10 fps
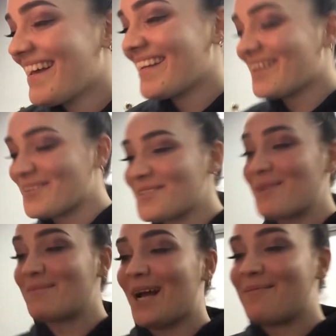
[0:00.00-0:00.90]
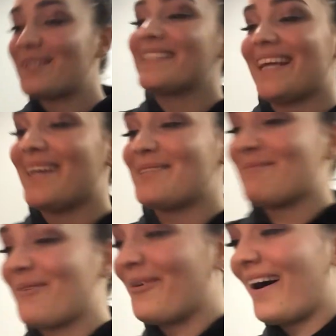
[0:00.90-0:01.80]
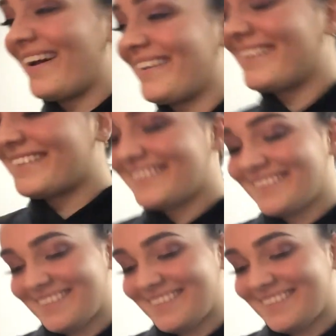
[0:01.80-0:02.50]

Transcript: Now, sometimes it takes me a while.